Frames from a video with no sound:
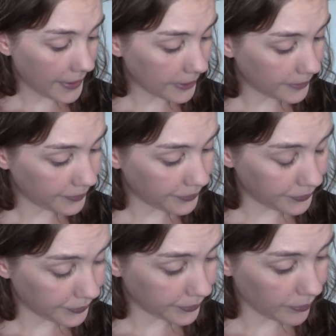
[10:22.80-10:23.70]

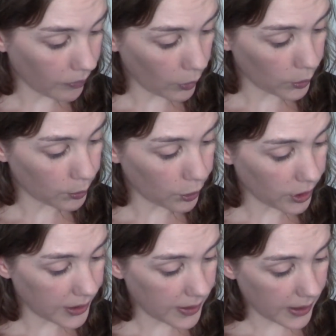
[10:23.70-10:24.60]
What more
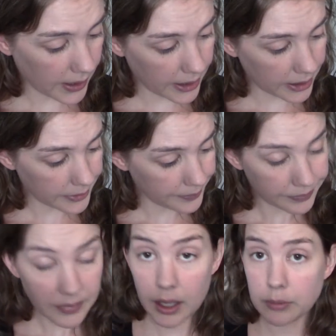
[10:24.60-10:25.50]
is there?
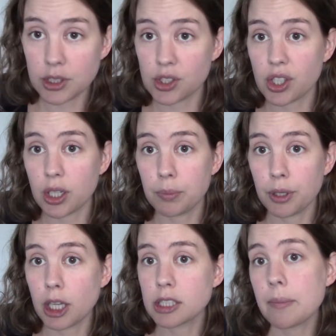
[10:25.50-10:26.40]
I'm just gonna put
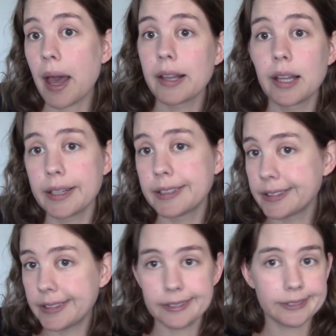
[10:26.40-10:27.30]
on some eyeliner
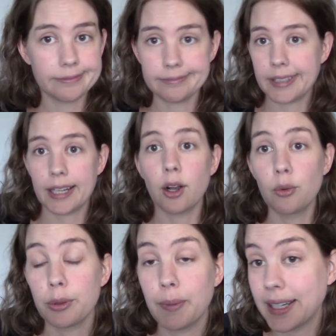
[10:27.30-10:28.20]
and get on
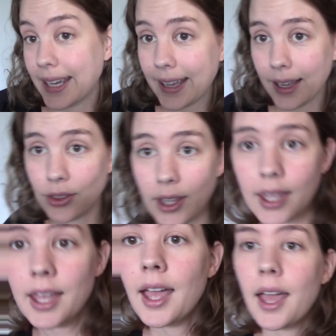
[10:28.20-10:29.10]
with my day, I think.
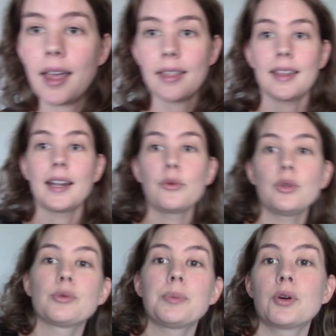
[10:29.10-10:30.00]
And then I will
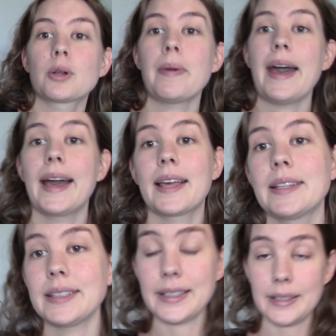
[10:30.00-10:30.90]
report back
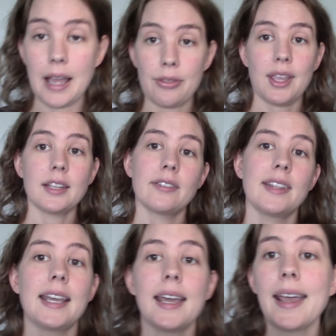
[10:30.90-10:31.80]
at the end of the
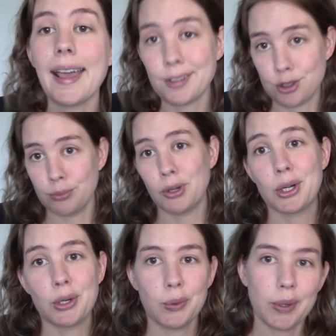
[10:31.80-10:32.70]
day and
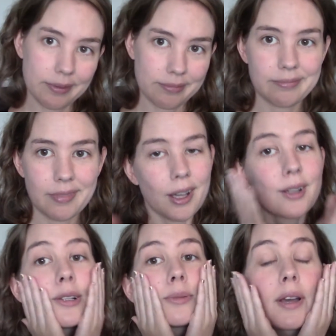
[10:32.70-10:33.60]
tomorrow and
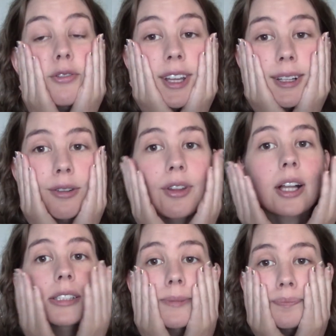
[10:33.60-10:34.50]
conclude my final thoughts.